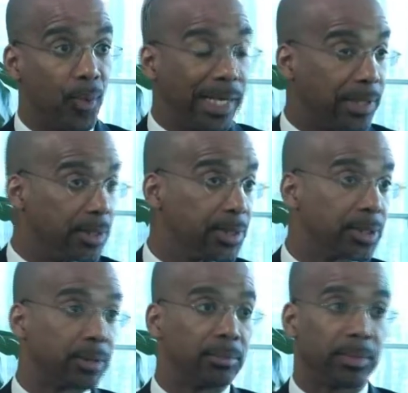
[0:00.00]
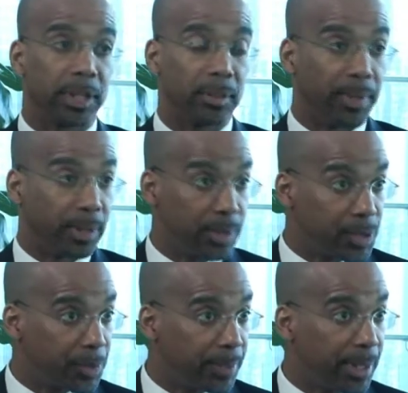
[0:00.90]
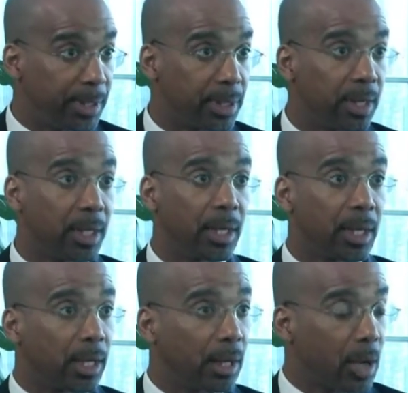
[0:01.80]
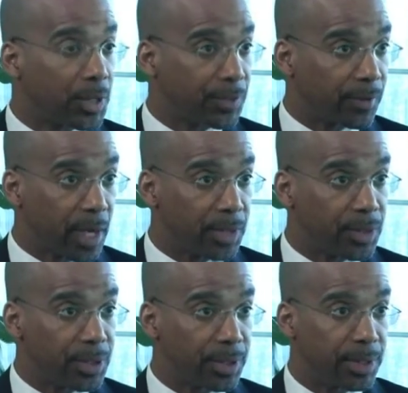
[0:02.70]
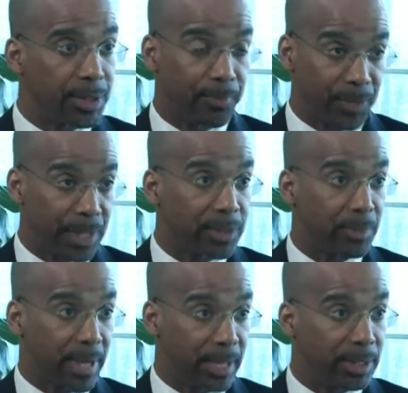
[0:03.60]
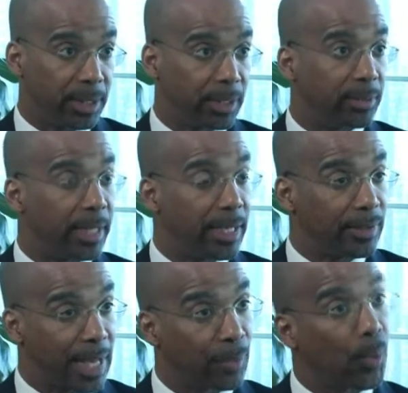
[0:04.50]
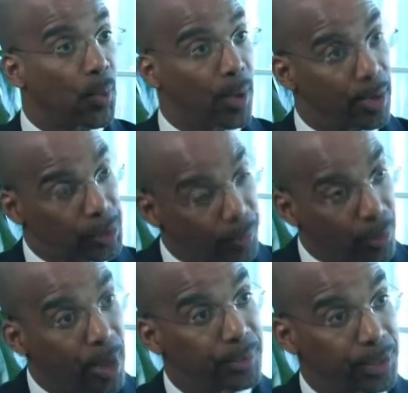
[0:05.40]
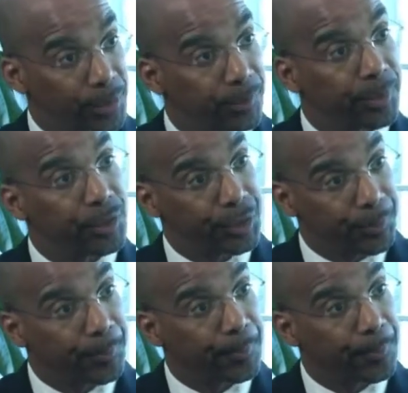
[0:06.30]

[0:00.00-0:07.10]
weakness, inability to speak, loss of consciousness. That's a bad deal, and that requires prompt intervention.